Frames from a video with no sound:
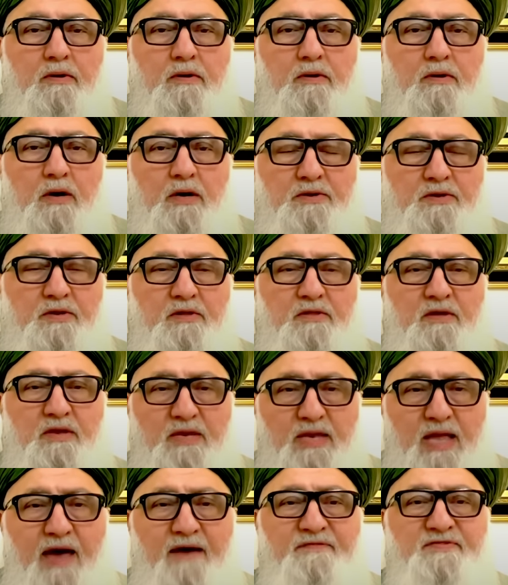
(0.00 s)
Until the
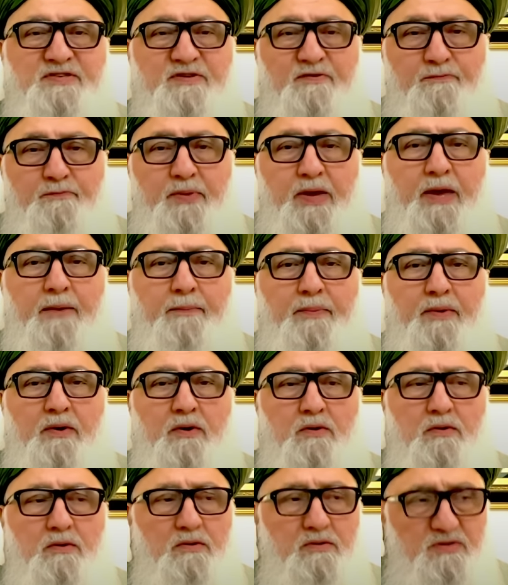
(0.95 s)
nafs of
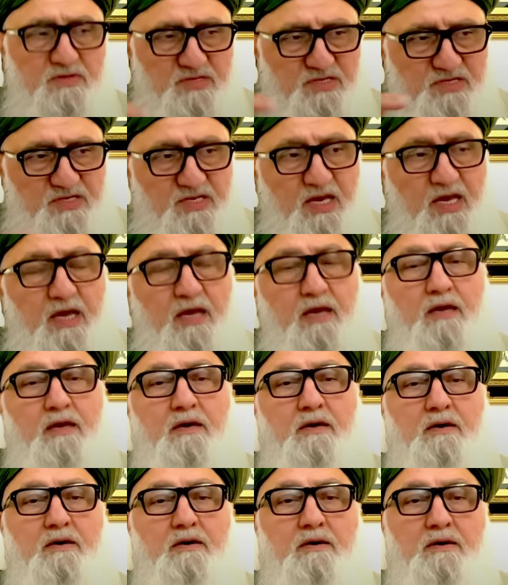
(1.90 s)
people
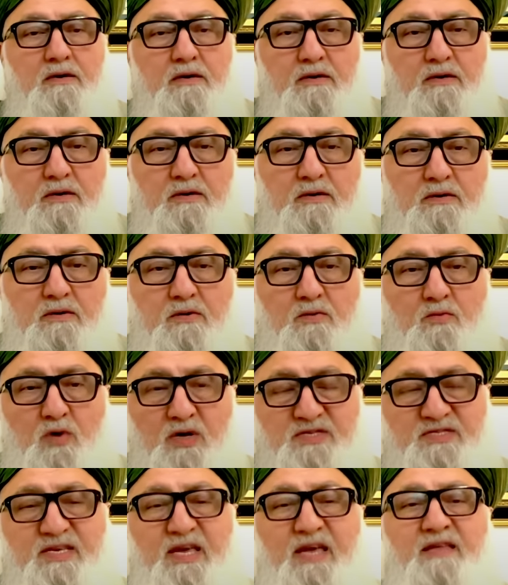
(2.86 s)
see
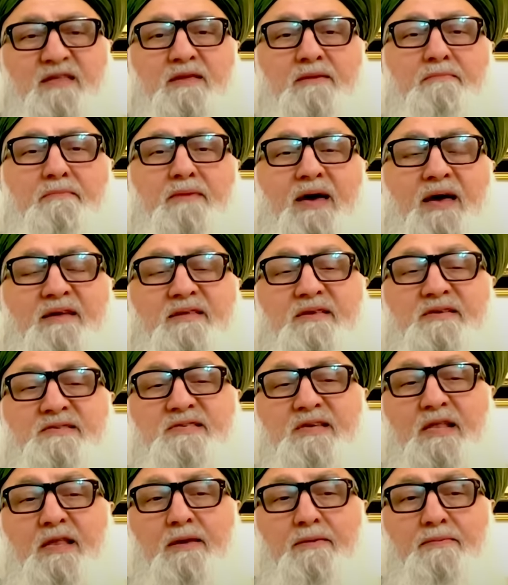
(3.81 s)
what Sayyidina
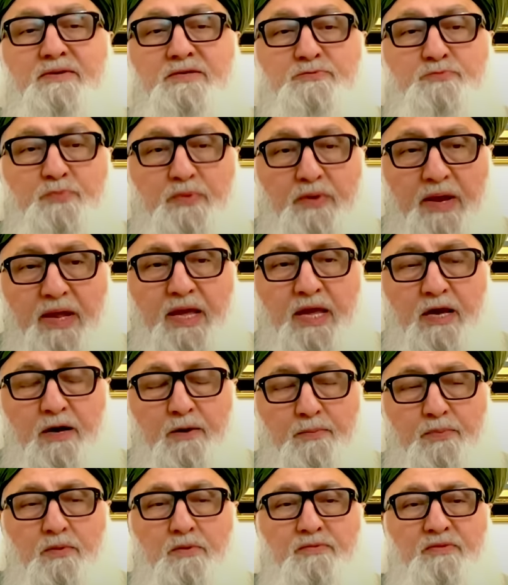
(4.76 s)
Mahdi is bringing
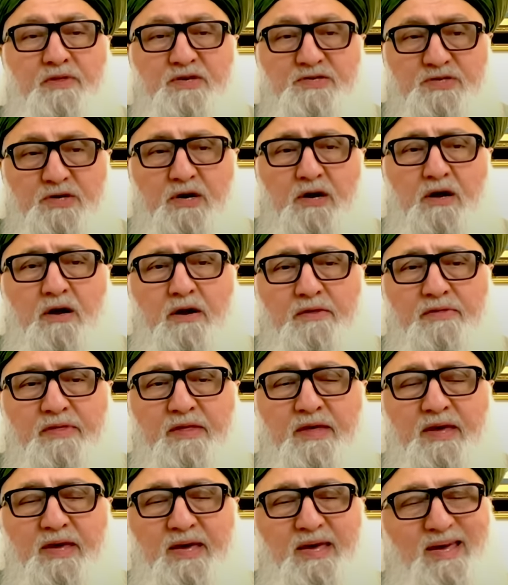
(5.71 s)
upon this earth,
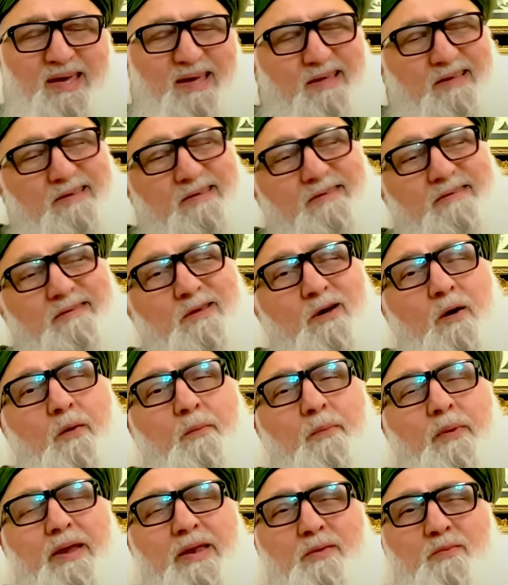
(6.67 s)

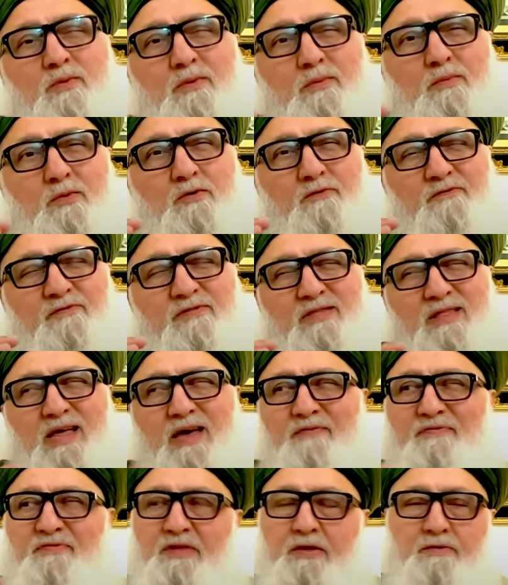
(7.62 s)
nobody will move
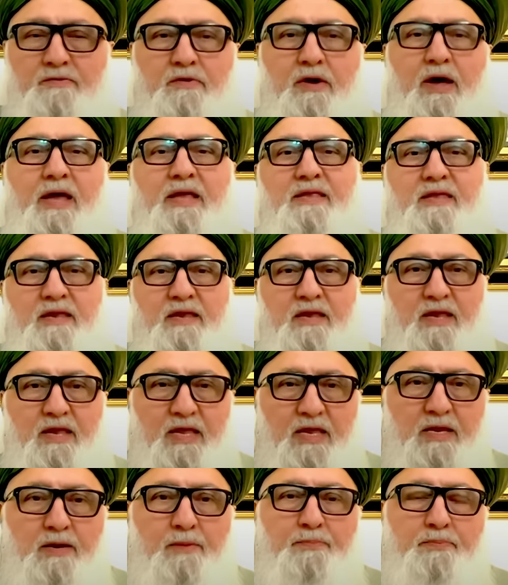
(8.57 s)
left and right in an
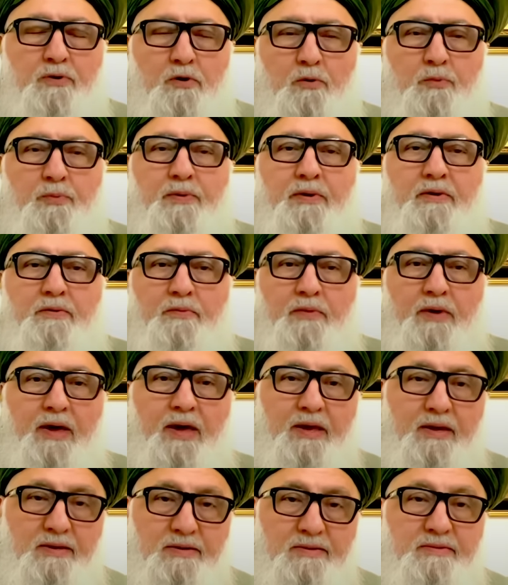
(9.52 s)
inappropriate
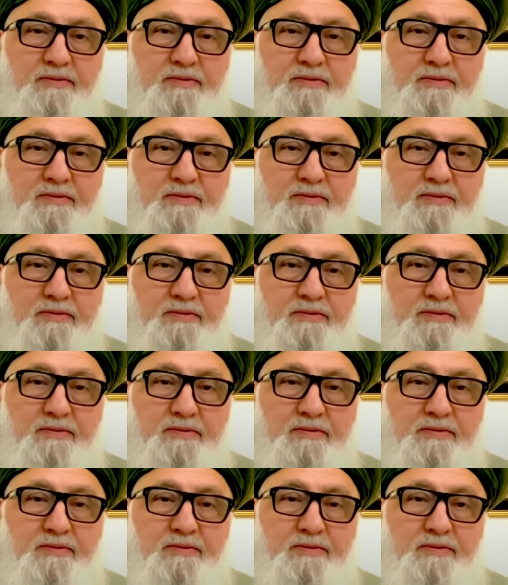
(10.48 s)
way.